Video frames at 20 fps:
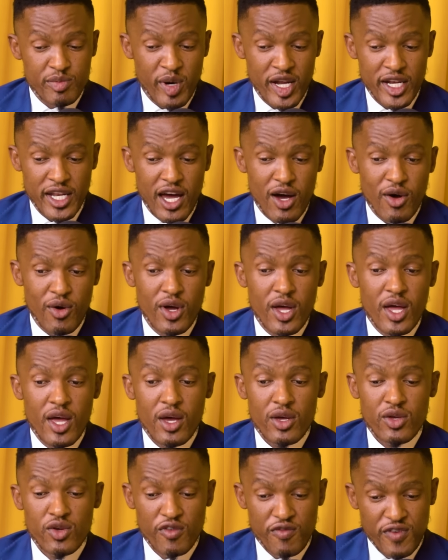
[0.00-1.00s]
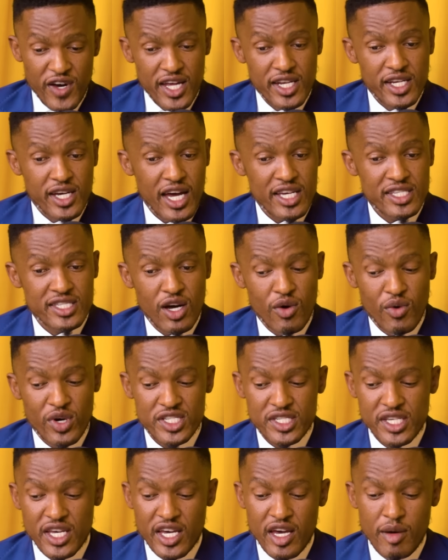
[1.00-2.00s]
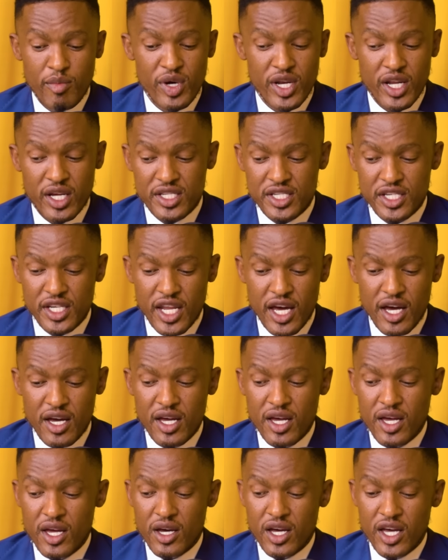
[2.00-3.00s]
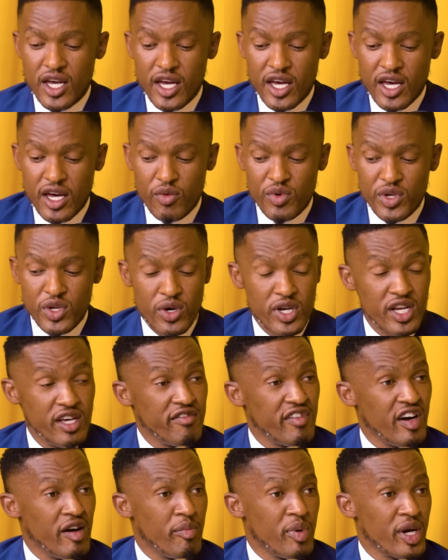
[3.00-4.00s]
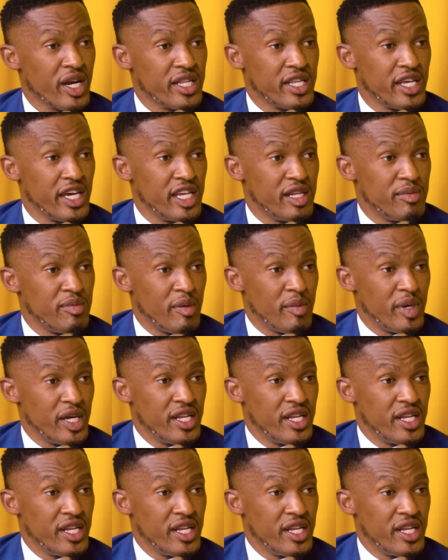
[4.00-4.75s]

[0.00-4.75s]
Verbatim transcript: But now, you find guys now who are saying, Tina, we don't have apartheid, my man.